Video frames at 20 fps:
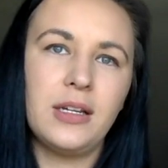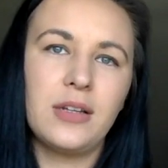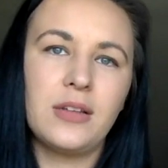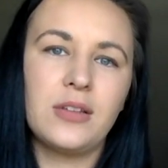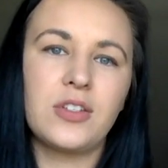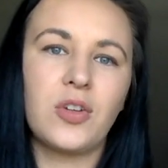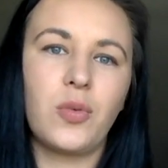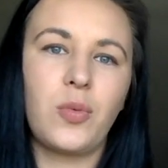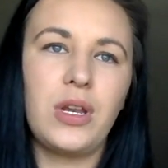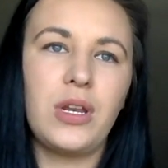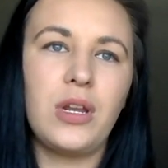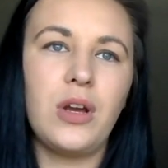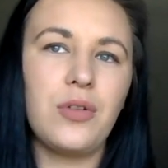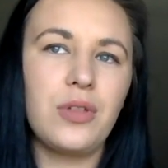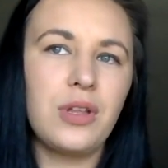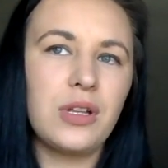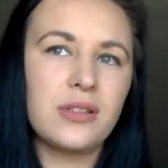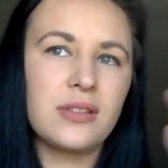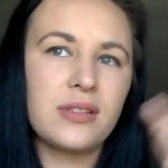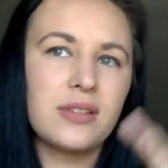So we know
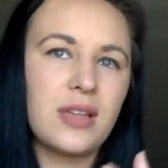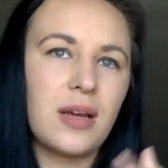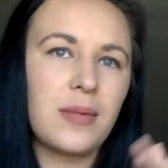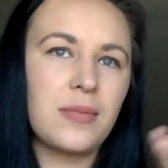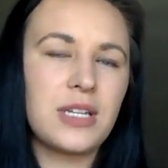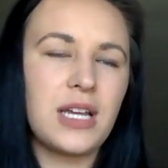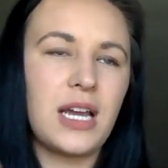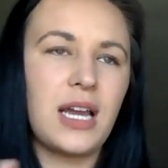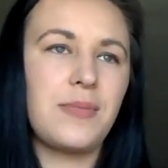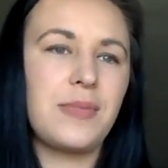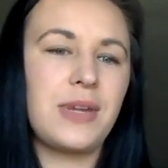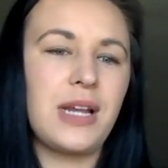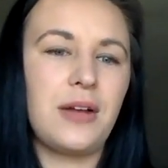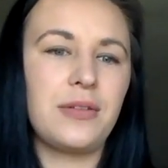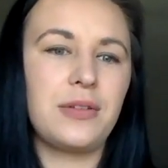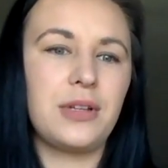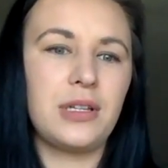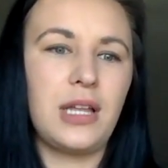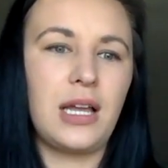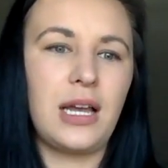that sometime down
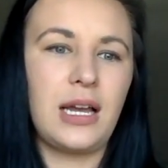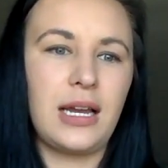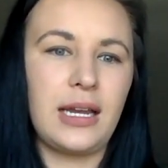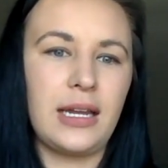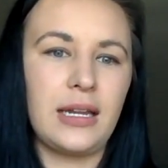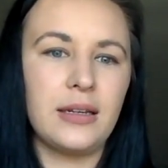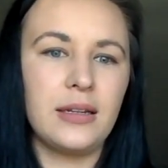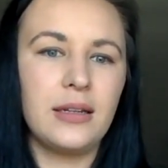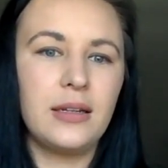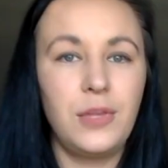the line,